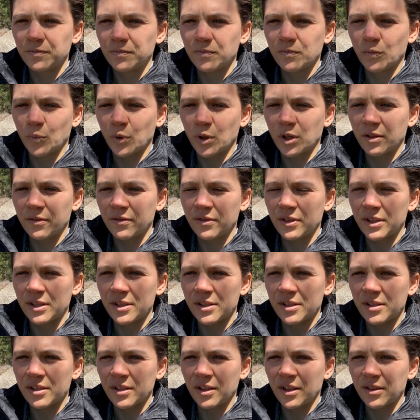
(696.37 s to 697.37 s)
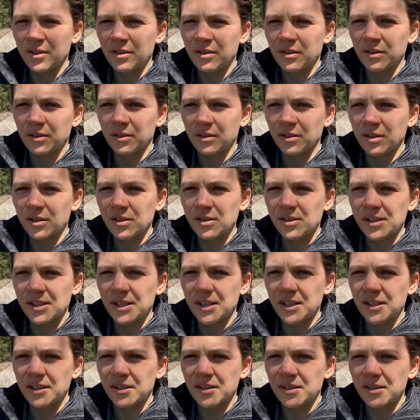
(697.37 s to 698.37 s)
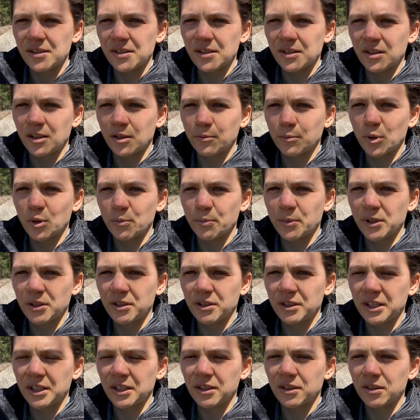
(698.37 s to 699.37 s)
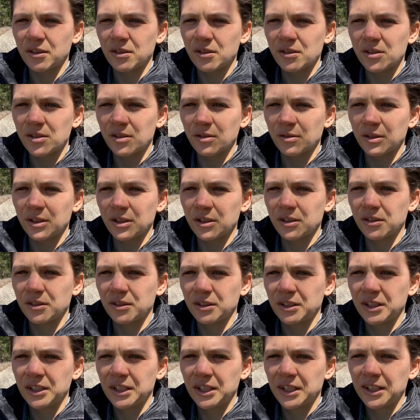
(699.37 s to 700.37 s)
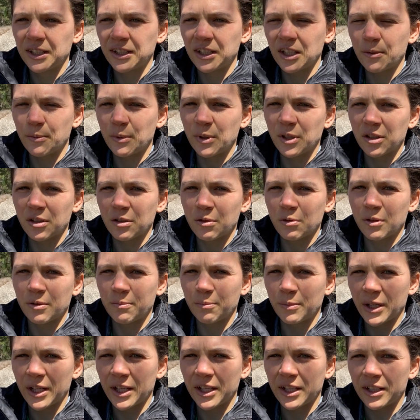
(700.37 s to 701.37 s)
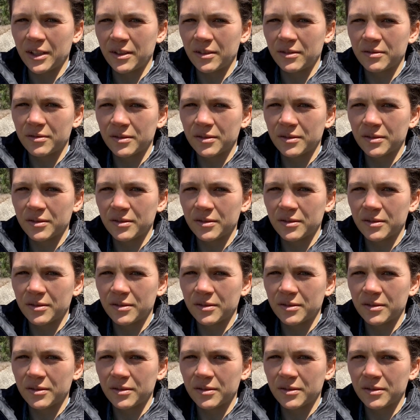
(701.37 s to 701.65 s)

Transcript: one of his other alerts is a mobility alert, so he'll let me know when my